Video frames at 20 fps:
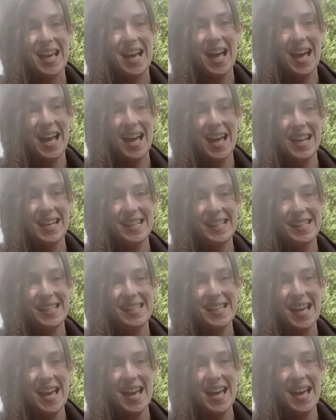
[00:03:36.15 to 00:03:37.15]
And
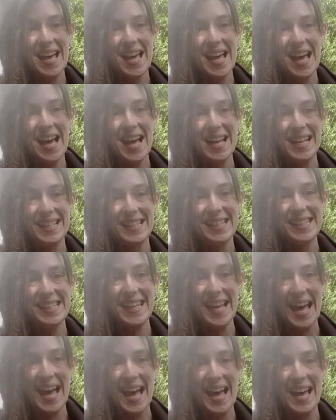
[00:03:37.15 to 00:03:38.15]

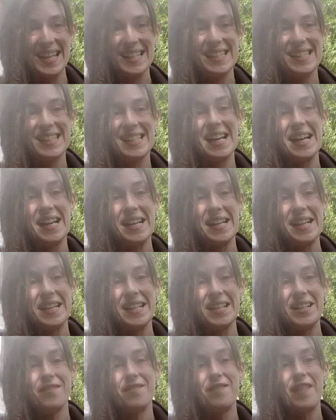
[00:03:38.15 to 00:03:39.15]
yeah,
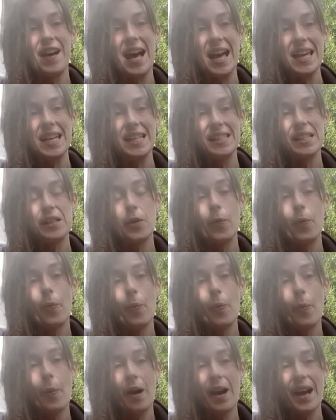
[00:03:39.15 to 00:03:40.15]
so that is
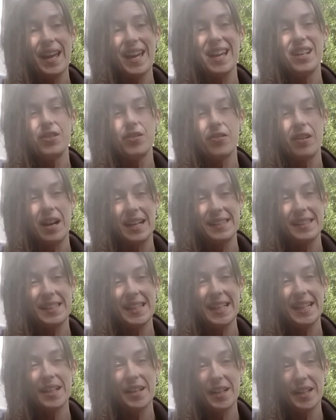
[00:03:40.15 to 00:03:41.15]
quite a
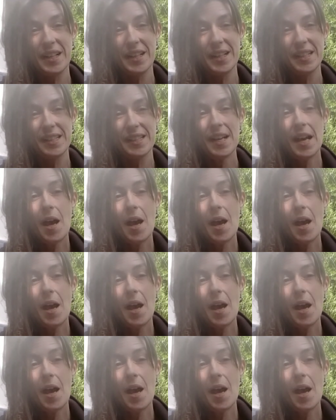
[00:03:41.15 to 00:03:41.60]
drastic cut.